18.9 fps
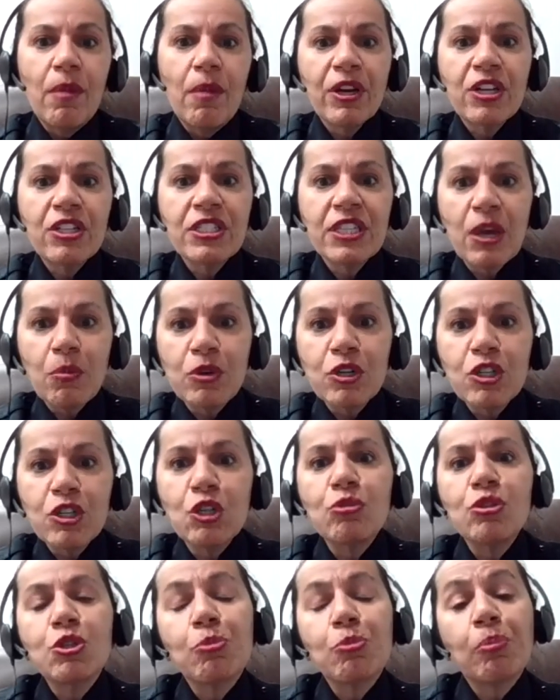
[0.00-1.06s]
Because they were
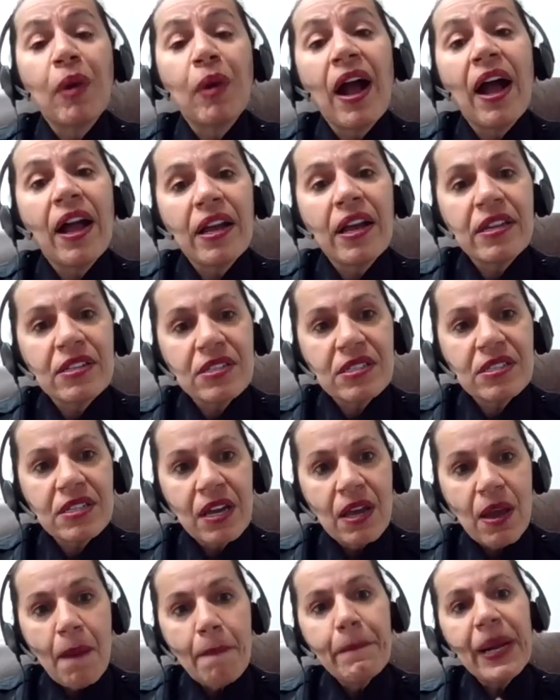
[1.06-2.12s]
so surprised
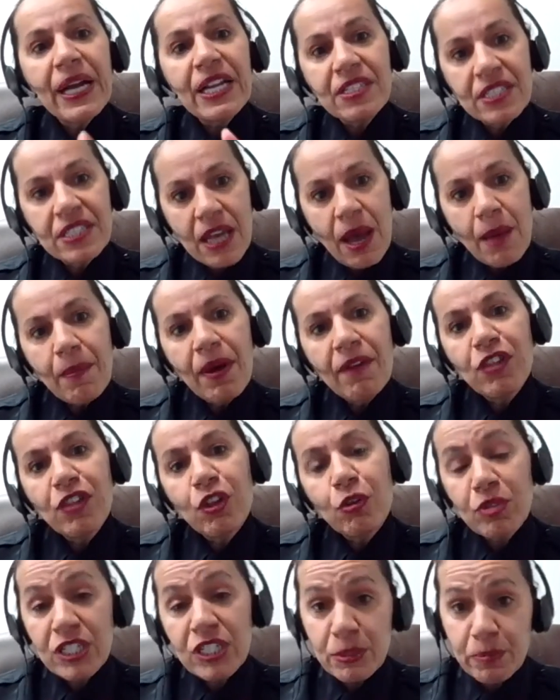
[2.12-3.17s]
by some of
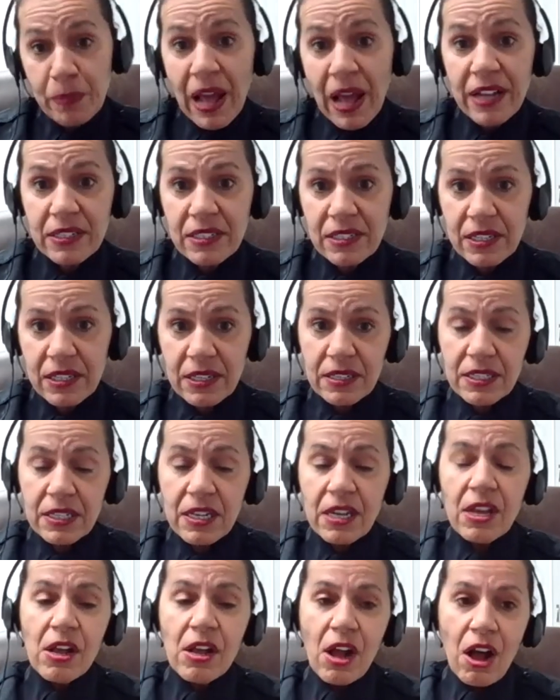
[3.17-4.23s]
the responses
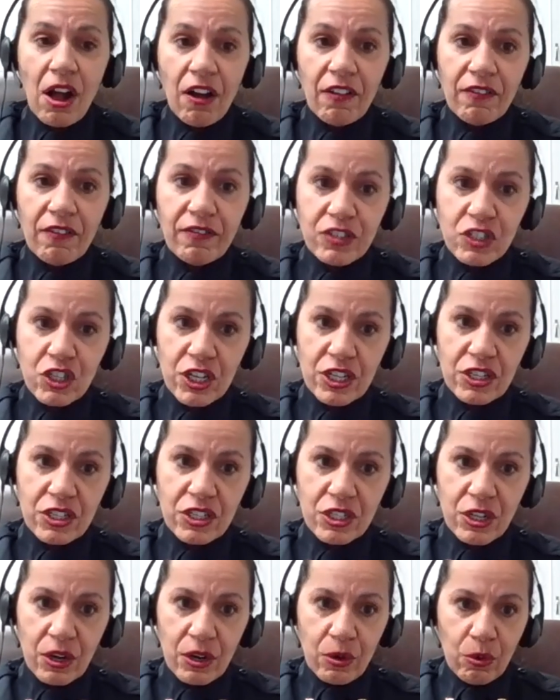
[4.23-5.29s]
of
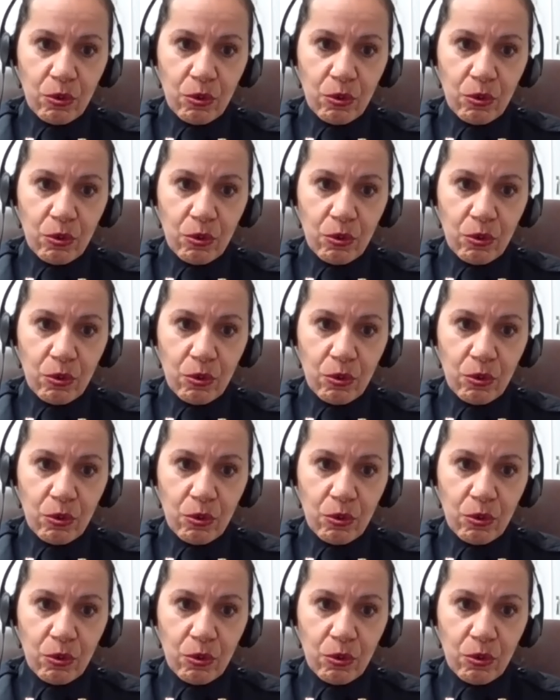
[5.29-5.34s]
just,